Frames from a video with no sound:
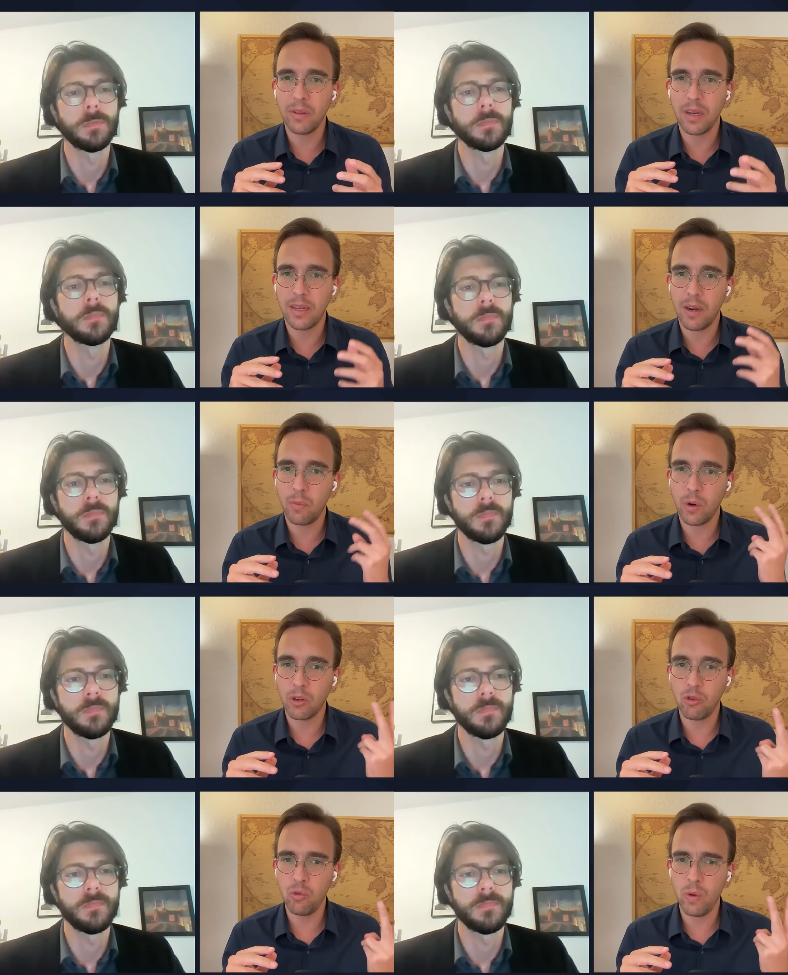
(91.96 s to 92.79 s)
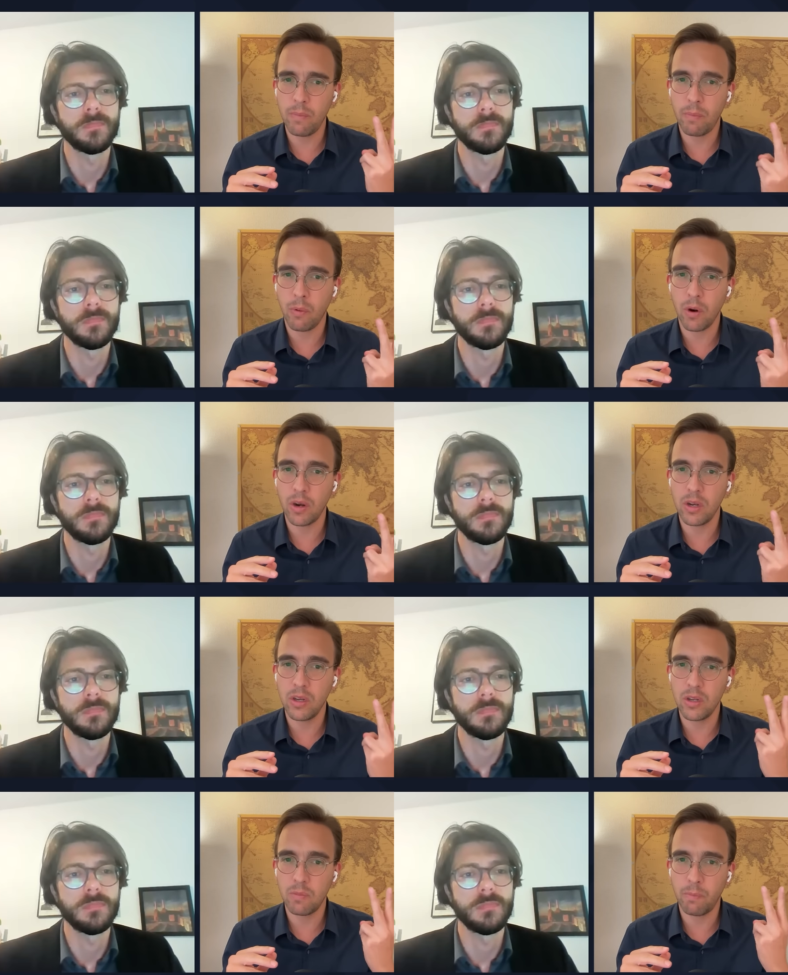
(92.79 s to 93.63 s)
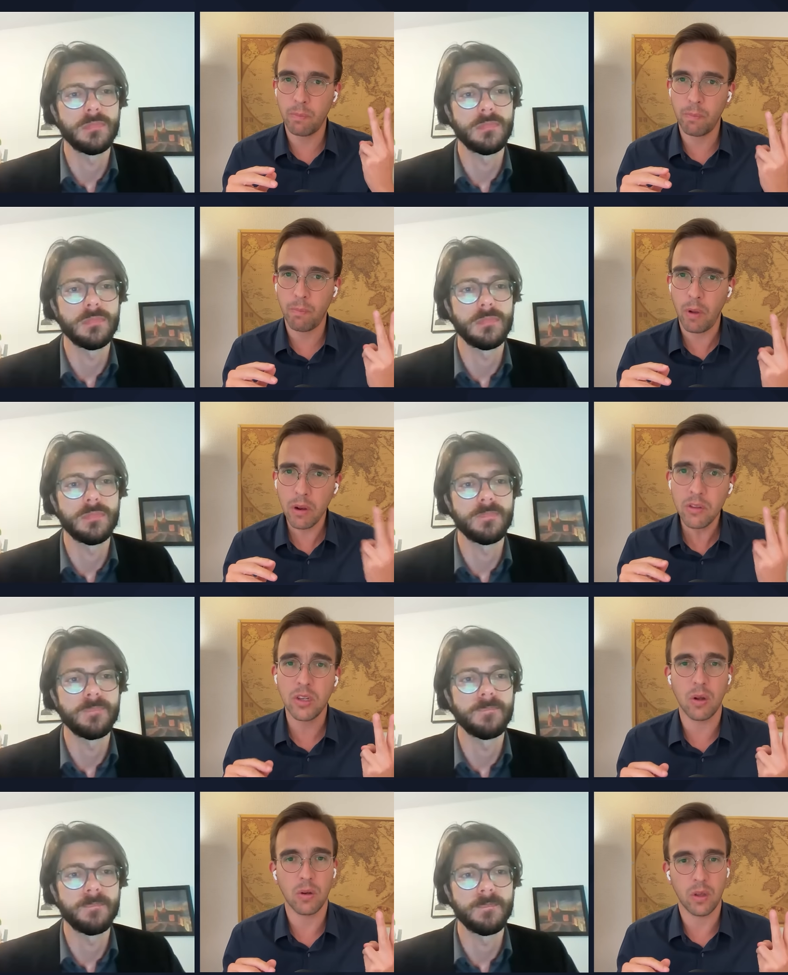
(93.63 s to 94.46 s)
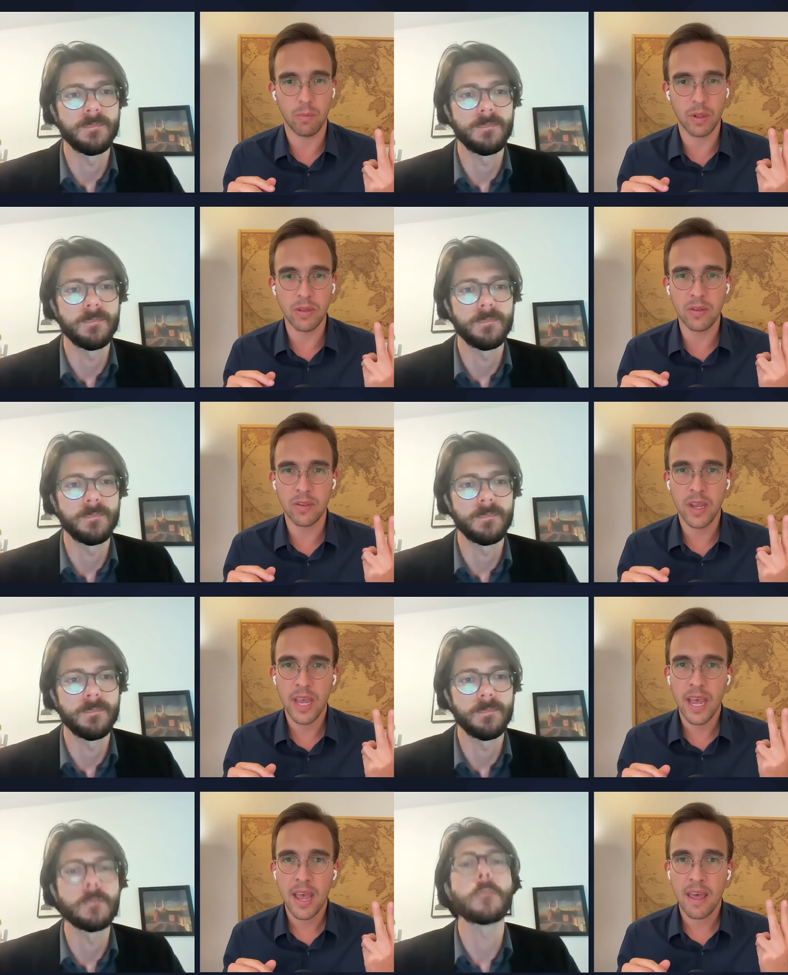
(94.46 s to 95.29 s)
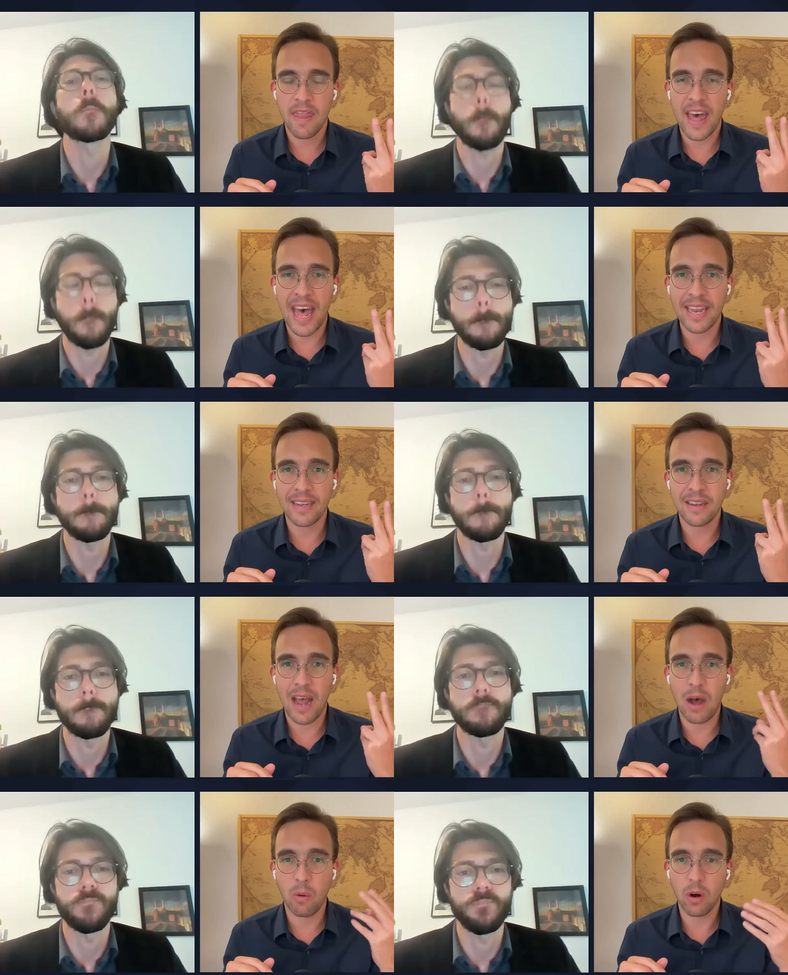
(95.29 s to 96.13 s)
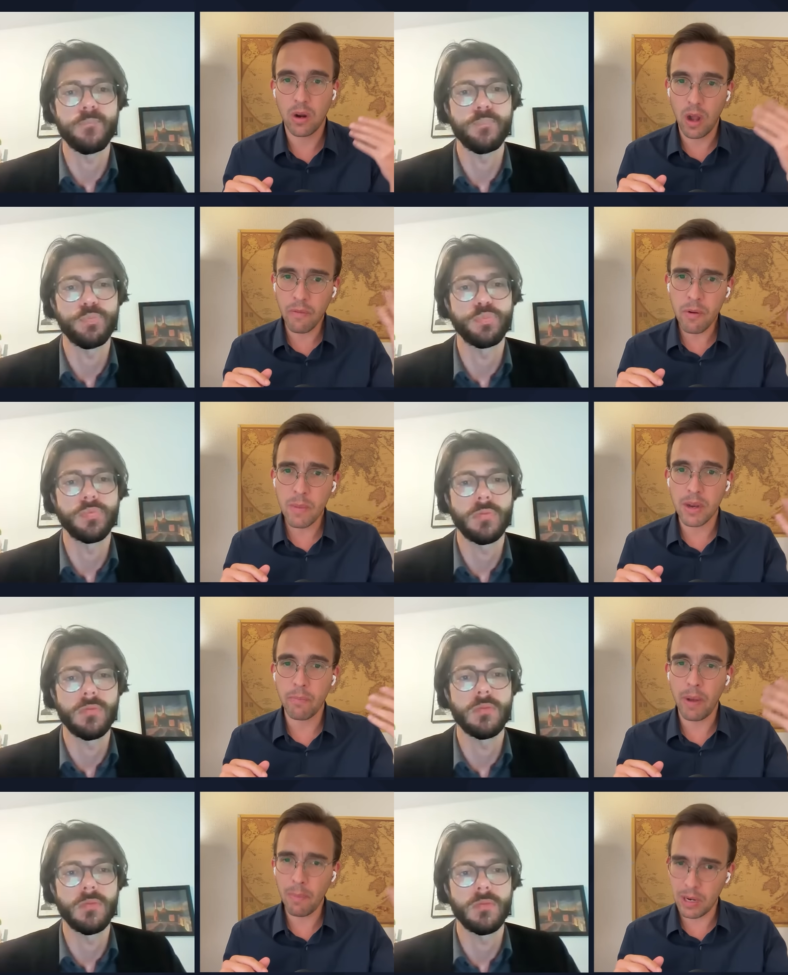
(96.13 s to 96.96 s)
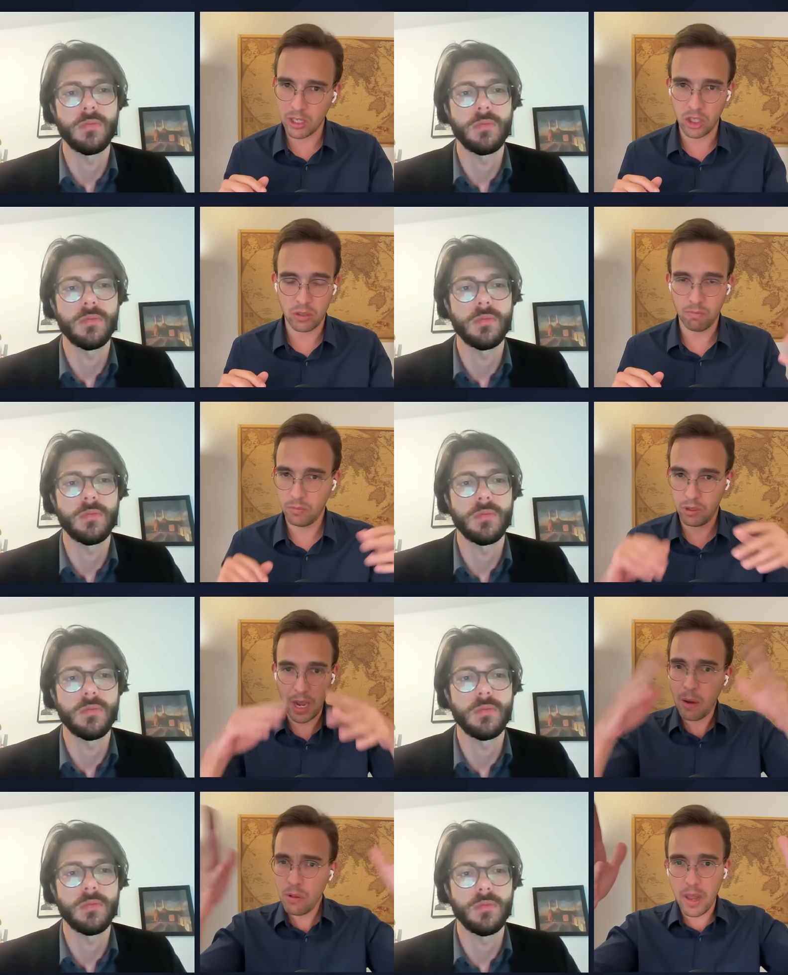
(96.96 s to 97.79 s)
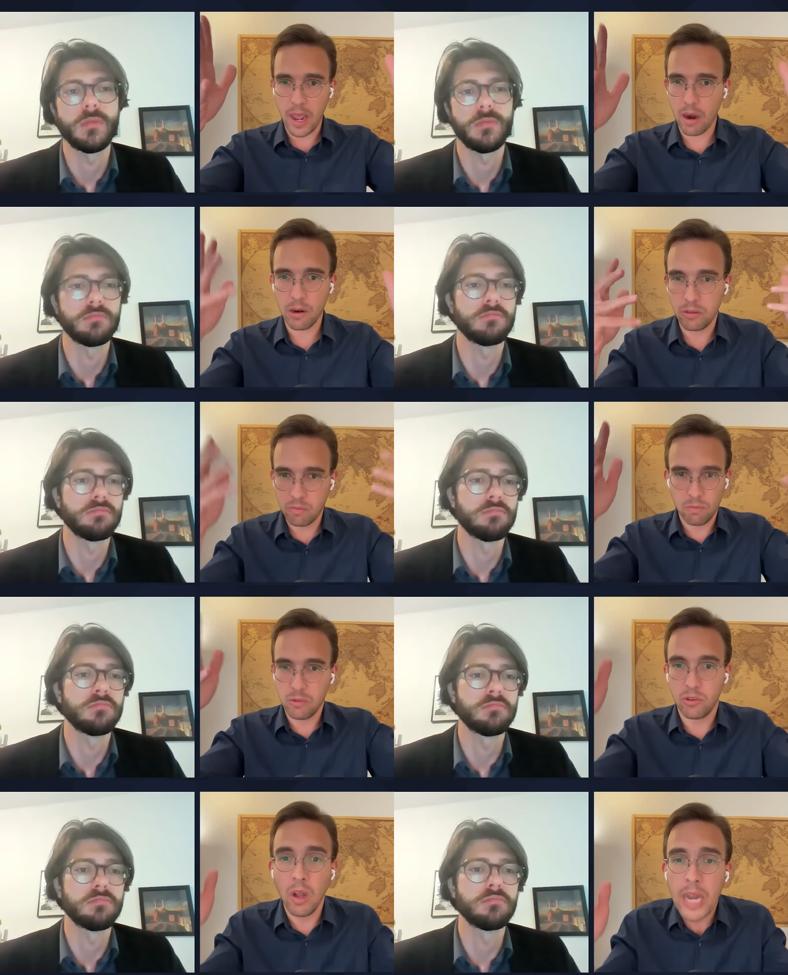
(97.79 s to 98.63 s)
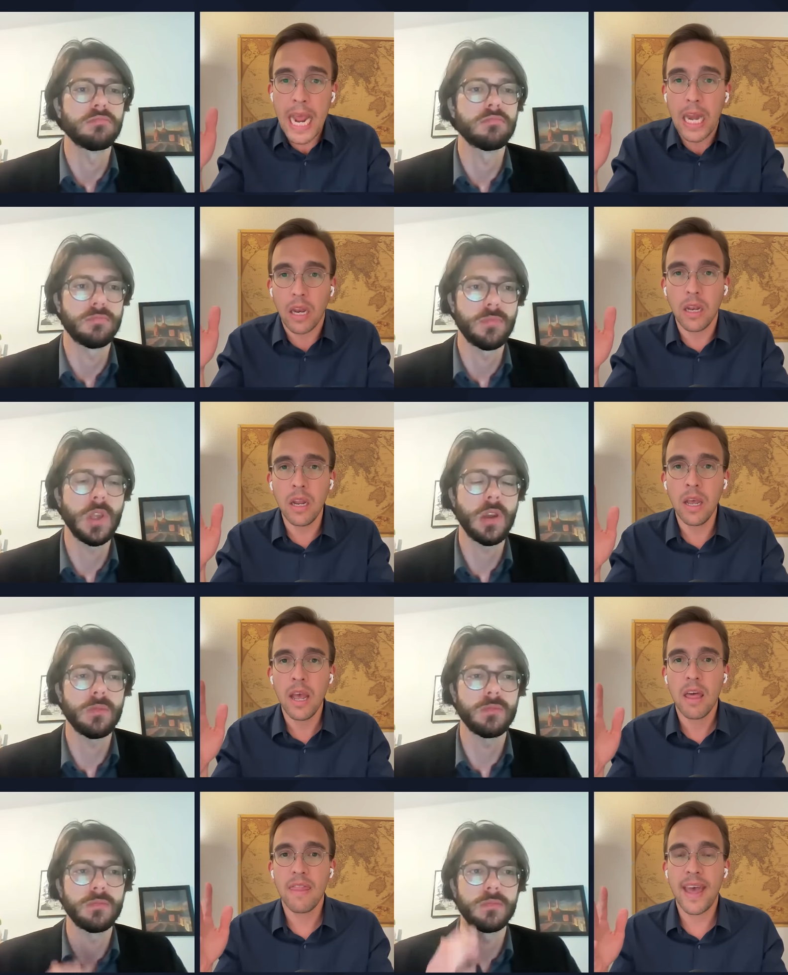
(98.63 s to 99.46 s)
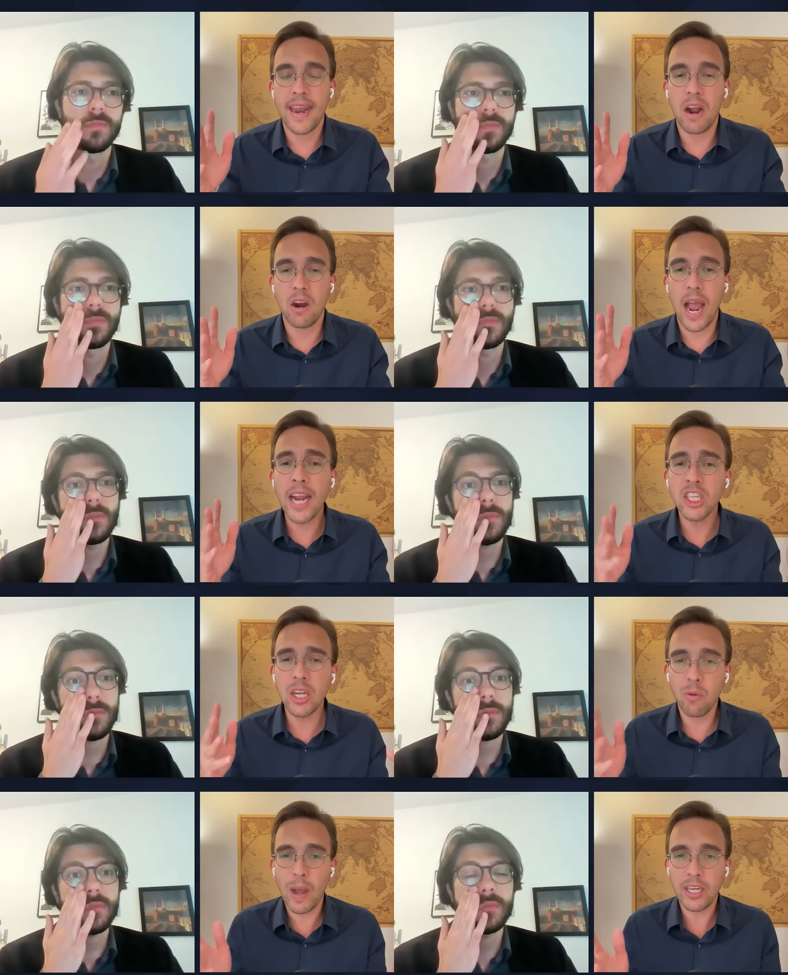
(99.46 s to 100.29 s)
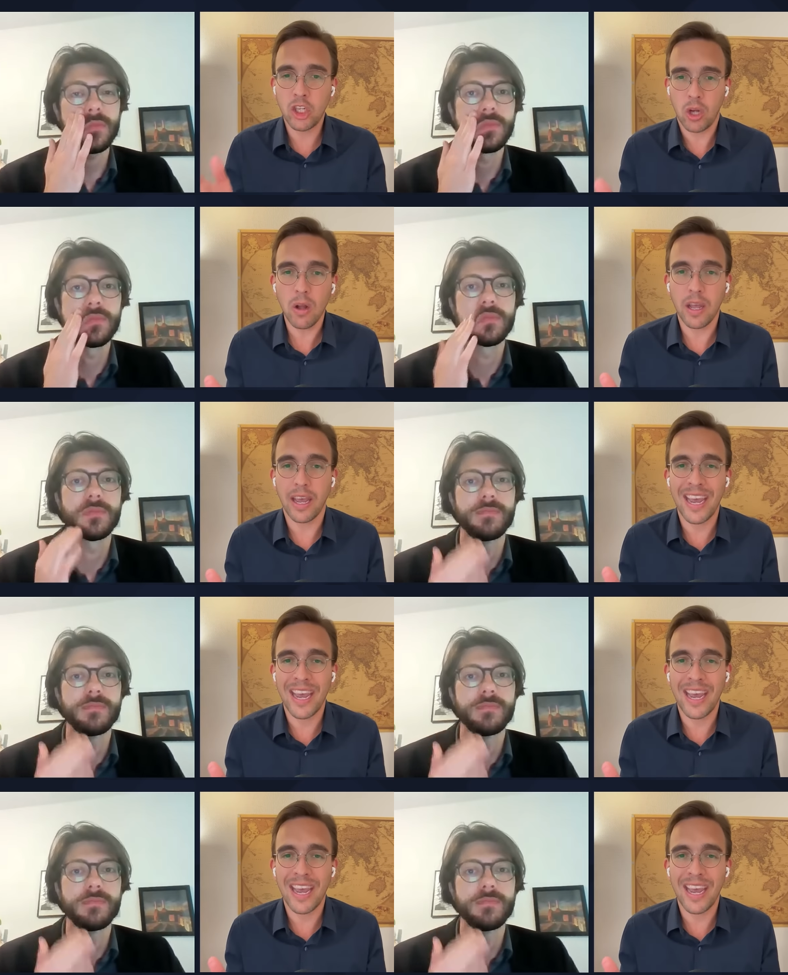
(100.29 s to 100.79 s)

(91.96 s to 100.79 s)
Speaker 1: that there were two important policy documents that our government published it's out there it's it's not hidden that are actually quite shocking